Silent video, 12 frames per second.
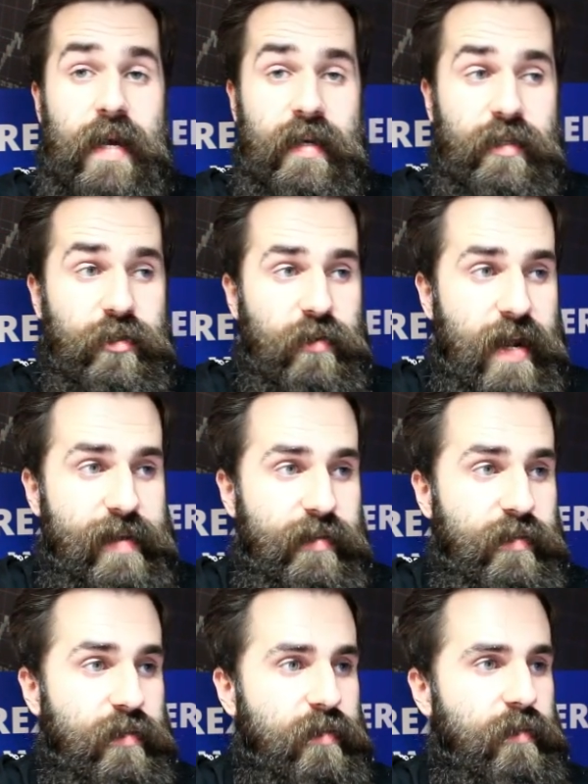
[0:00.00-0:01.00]

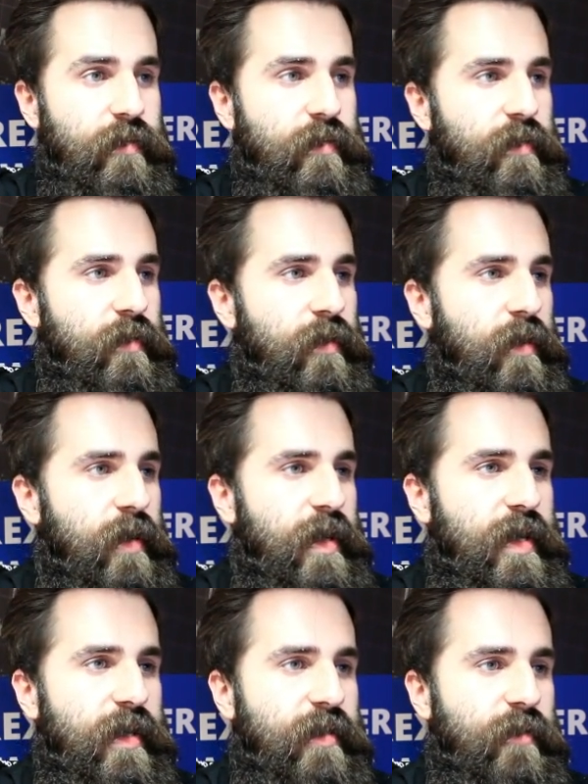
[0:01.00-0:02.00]
trades,
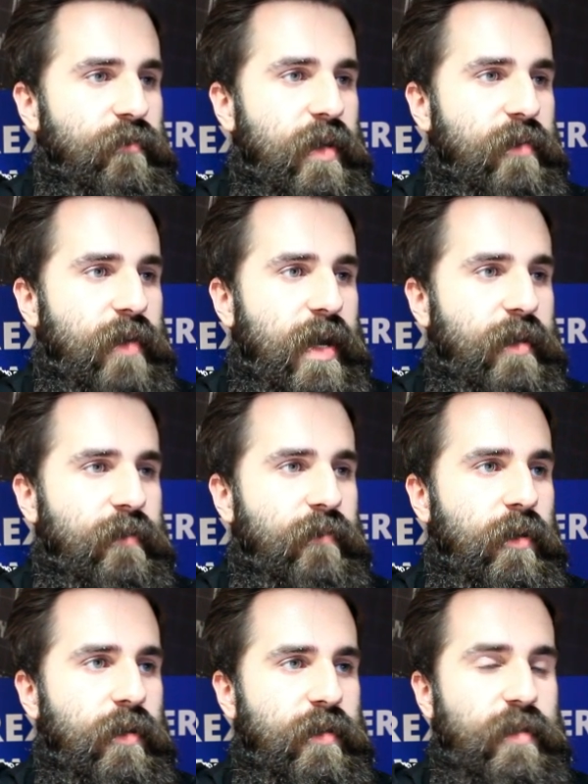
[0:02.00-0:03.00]
his win rate
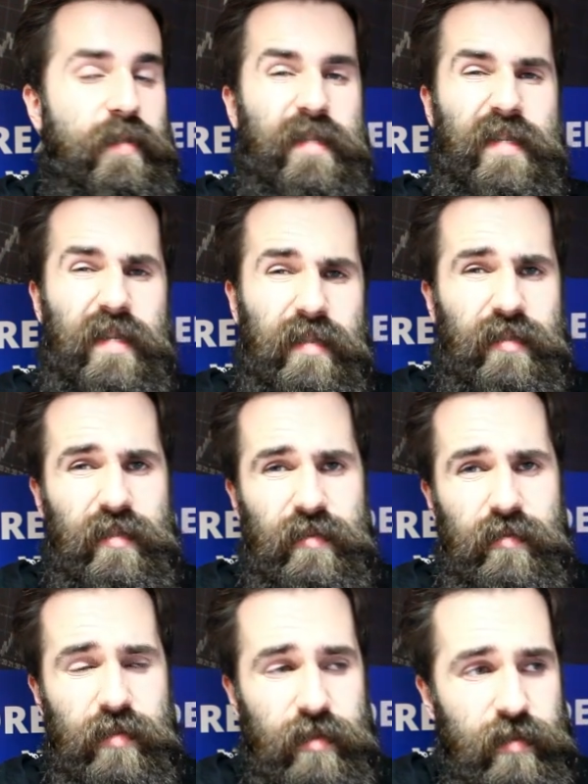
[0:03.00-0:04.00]
was not
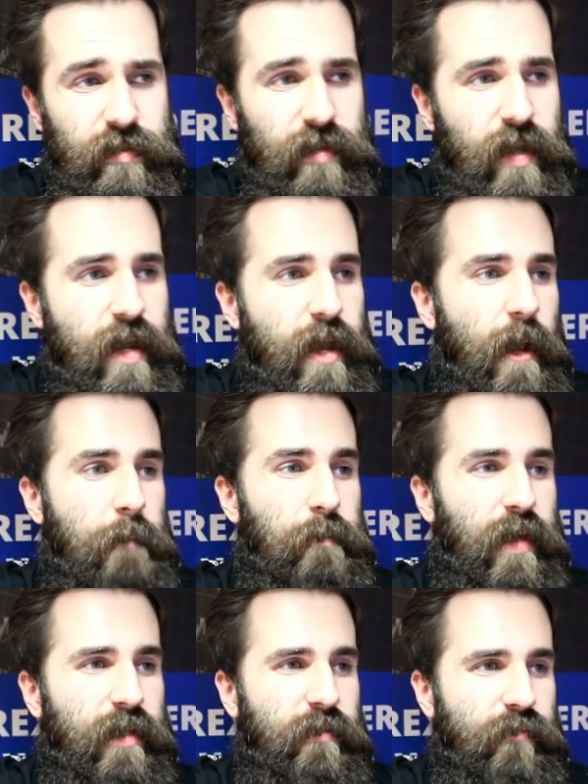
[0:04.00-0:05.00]
so good,
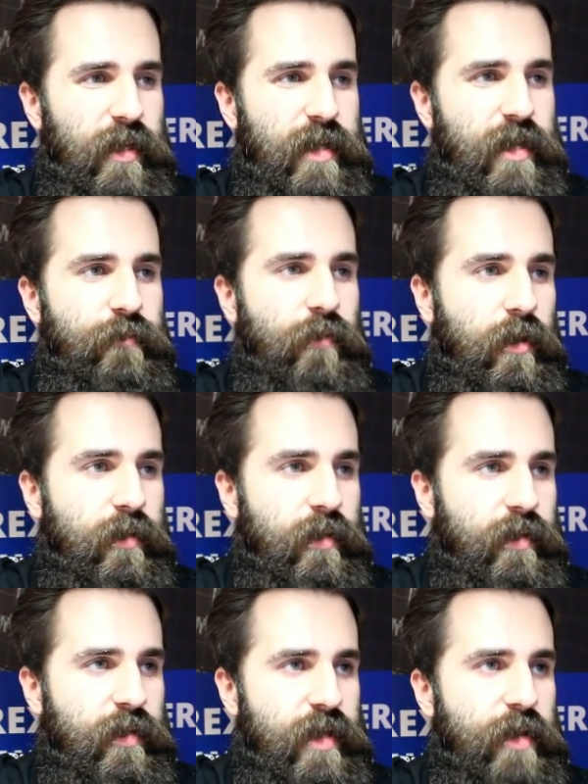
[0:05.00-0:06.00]
but when he
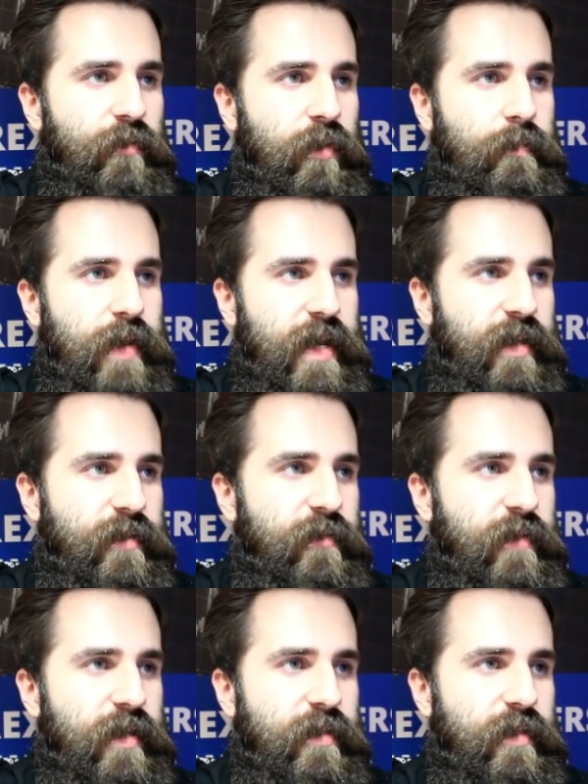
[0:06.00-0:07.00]
won big, as
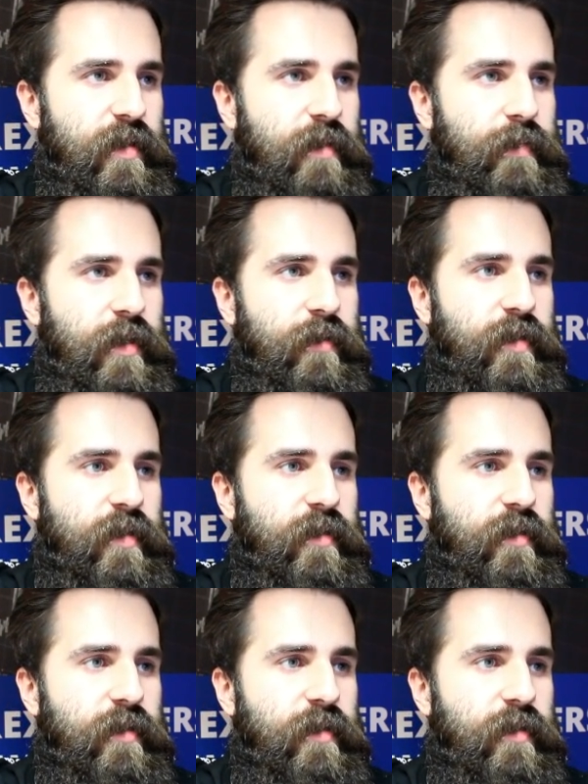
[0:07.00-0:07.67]
you can see, because his